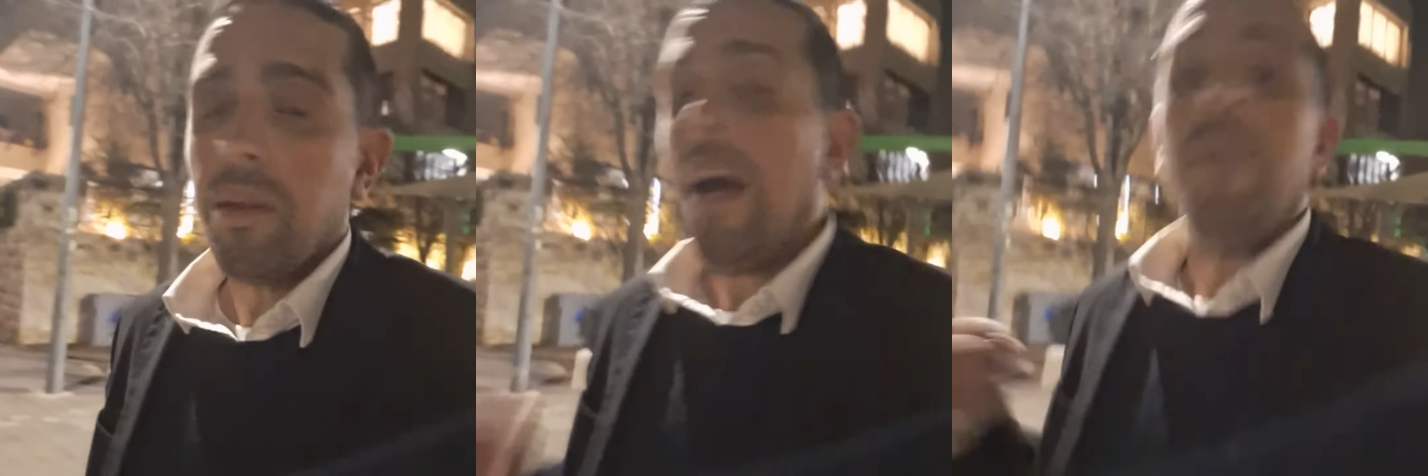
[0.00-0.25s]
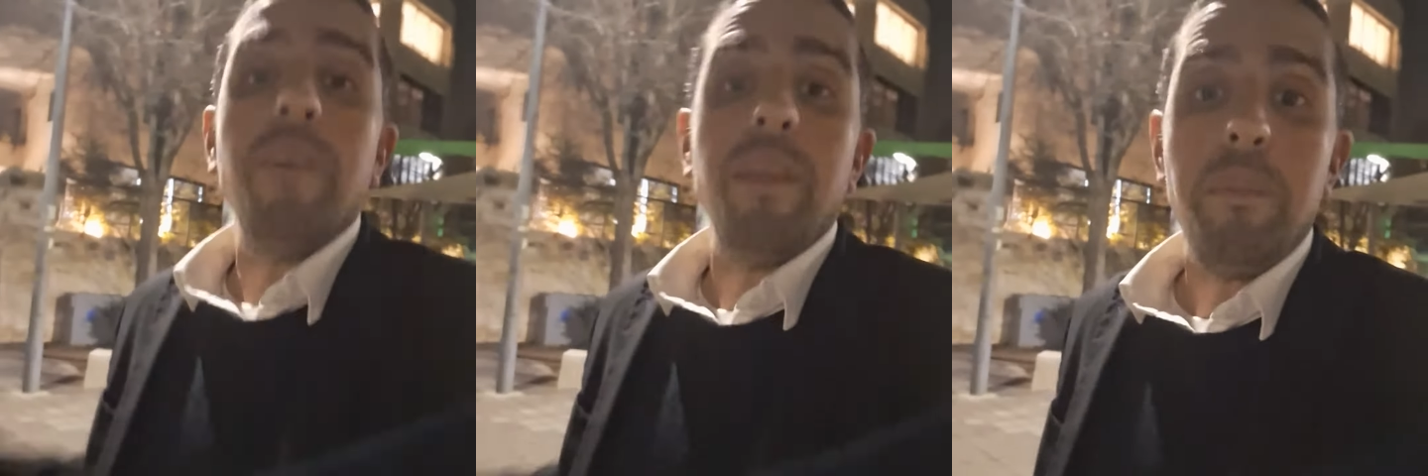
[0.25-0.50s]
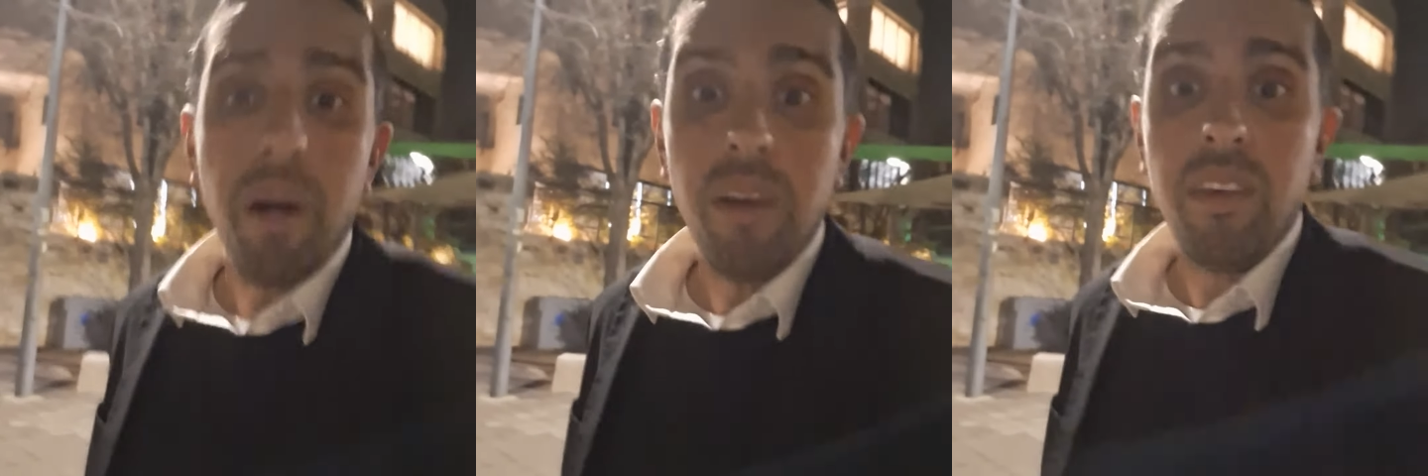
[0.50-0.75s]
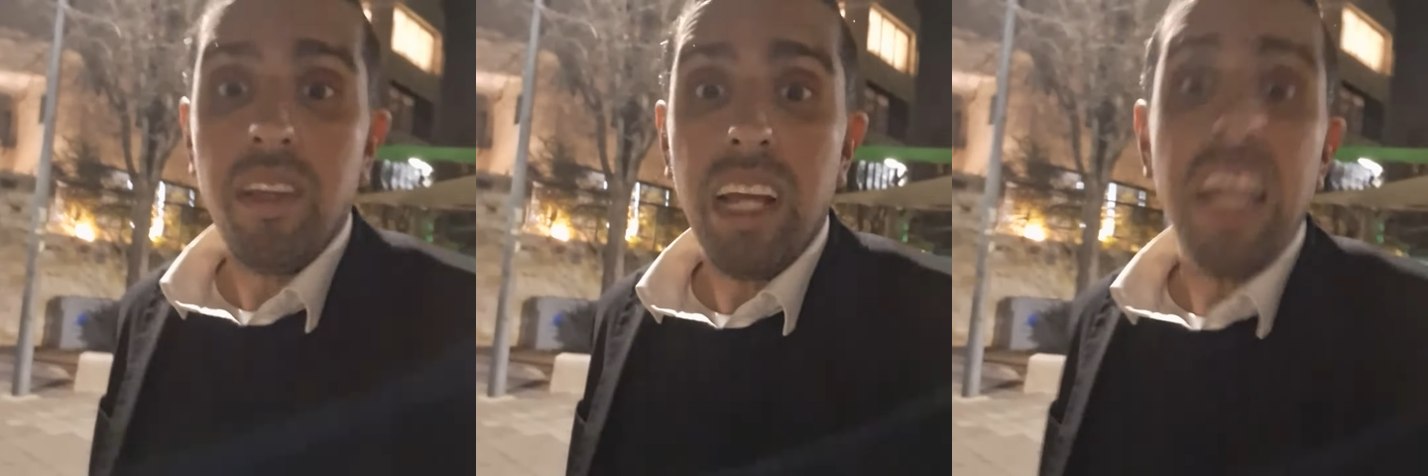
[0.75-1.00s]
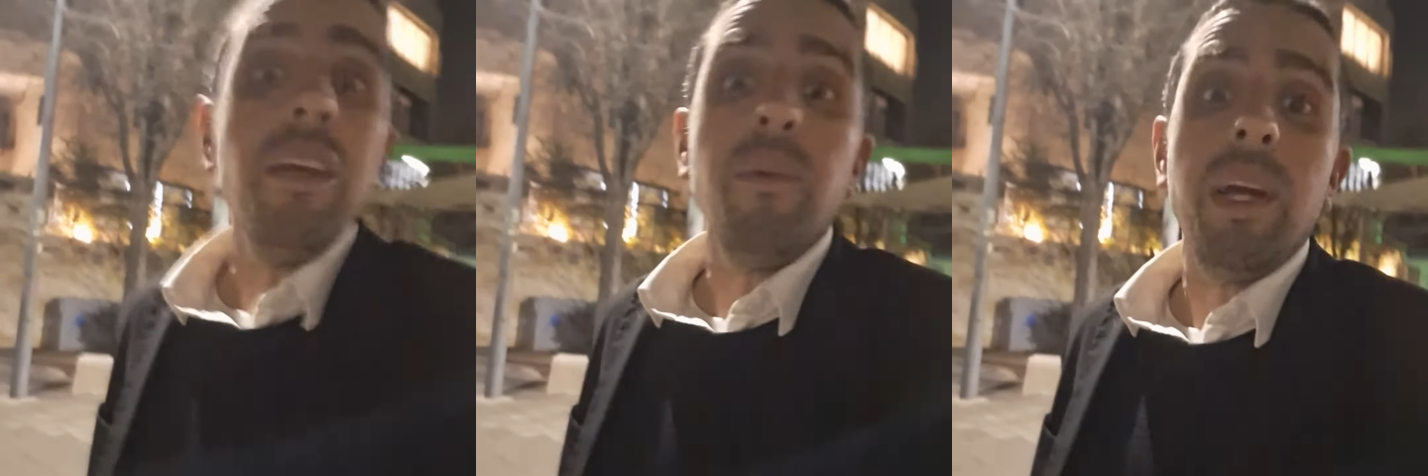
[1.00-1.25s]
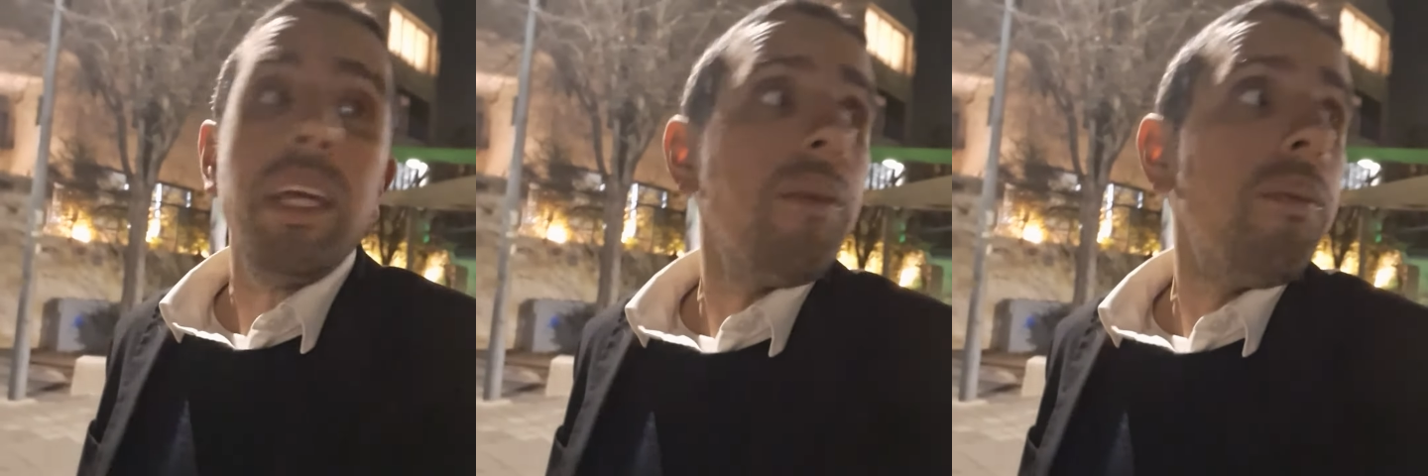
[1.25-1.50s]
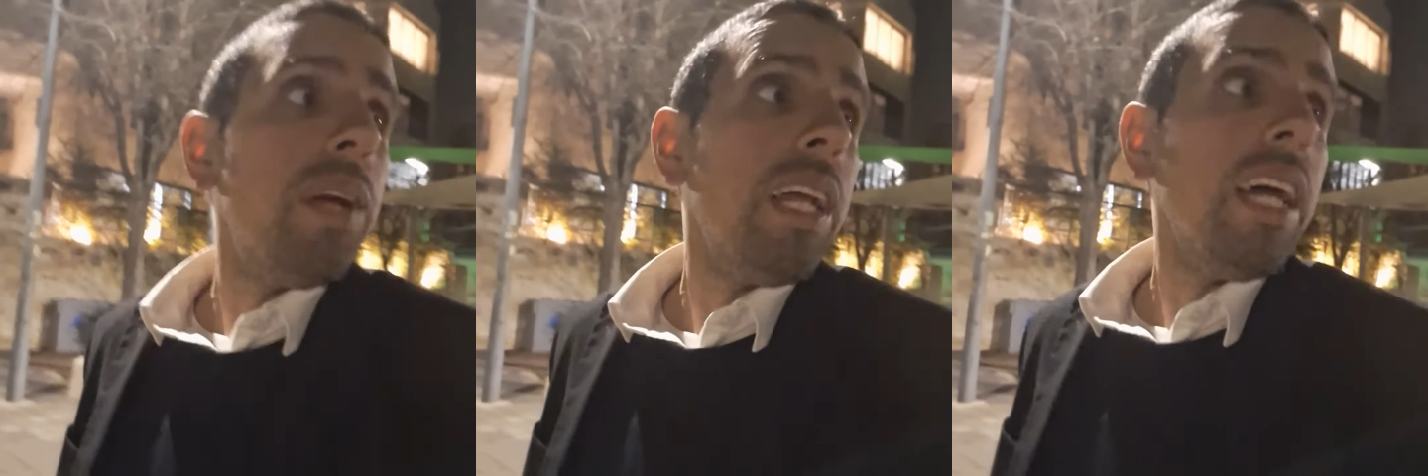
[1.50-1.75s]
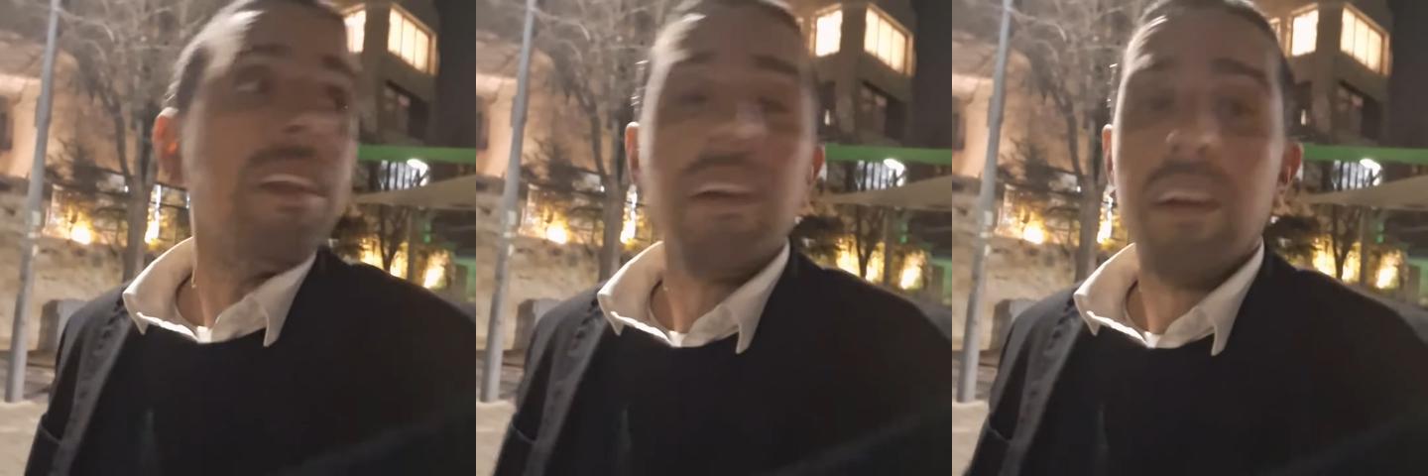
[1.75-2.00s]
However, the person, anyway, he went
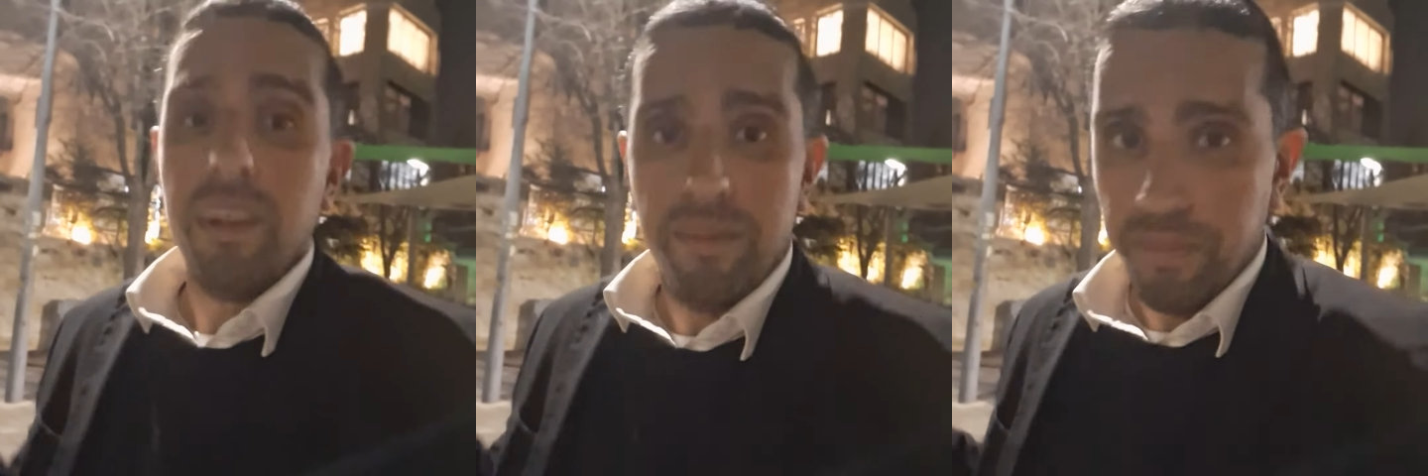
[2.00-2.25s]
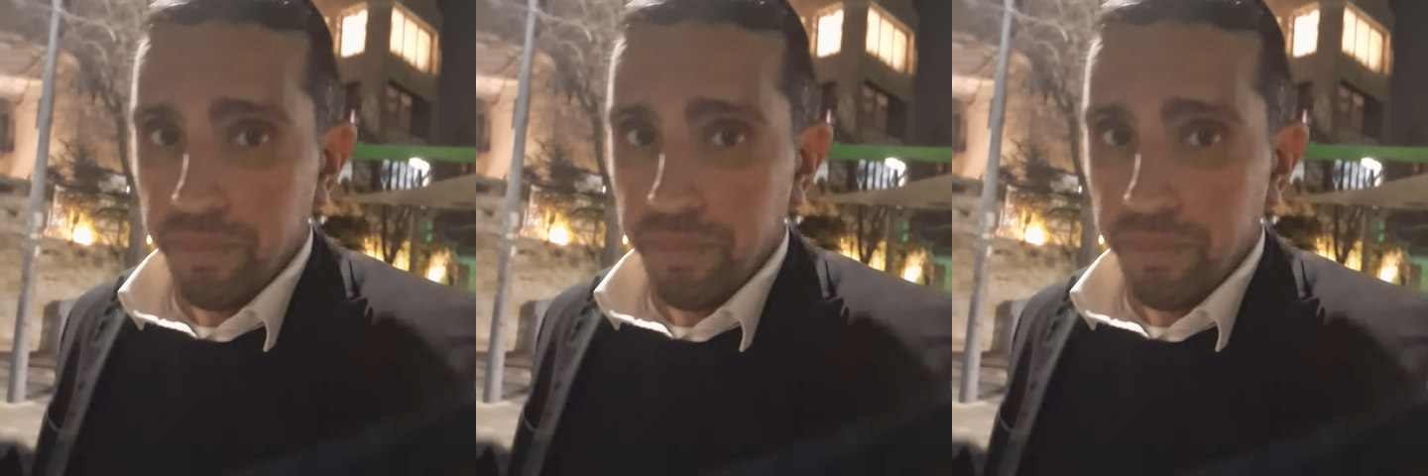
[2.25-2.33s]
and, uh,